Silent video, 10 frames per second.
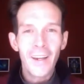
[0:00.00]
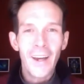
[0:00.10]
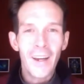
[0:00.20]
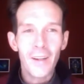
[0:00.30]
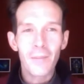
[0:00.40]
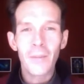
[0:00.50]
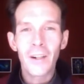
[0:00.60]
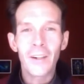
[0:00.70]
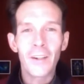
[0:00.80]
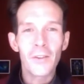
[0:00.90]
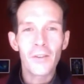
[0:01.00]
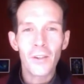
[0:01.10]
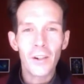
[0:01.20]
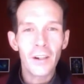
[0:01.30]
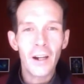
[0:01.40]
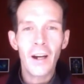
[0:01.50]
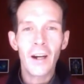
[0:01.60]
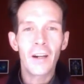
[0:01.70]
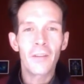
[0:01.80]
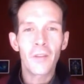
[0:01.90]
And I'm sure
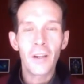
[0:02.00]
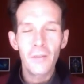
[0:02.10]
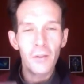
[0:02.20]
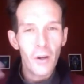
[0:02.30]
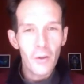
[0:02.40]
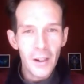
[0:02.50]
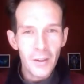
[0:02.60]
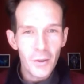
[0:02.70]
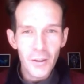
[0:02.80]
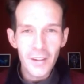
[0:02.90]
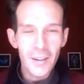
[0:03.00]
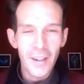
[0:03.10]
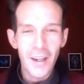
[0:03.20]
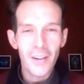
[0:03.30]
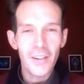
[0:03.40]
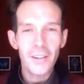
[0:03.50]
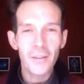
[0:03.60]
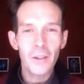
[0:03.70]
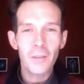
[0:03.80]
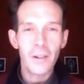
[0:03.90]
for any of you already tuned into the energies
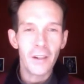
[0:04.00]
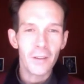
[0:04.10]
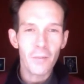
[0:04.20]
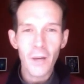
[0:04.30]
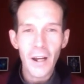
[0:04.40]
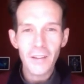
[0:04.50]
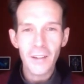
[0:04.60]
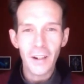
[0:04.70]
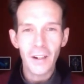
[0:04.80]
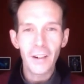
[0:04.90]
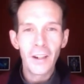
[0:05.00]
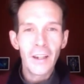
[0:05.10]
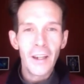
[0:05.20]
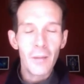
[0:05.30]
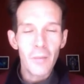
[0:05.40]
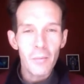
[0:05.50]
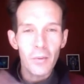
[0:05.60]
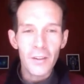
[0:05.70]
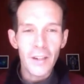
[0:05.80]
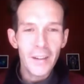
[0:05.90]
of what's been expressed here and been
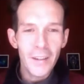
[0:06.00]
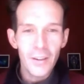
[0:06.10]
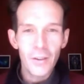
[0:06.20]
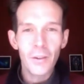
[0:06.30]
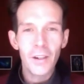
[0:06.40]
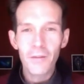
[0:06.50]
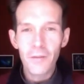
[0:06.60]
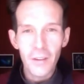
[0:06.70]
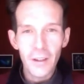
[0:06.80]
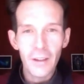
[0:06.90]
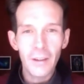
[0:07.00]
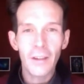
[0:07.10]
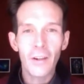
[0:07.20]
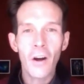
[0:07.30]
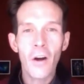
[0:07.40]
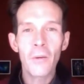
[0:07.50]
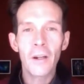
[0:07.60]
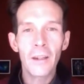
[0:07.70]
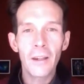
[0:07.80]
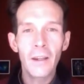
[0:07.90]
presented, you can feel it and are
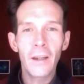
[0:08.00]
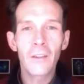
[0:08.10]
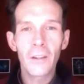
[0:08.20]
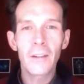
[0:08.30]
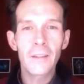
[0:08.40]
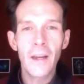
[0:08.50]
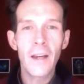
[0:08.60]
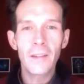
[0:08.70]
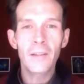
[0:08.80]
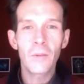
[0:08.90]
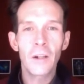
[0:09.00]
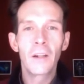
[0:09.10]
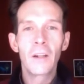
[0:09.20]
already getting a good taste of what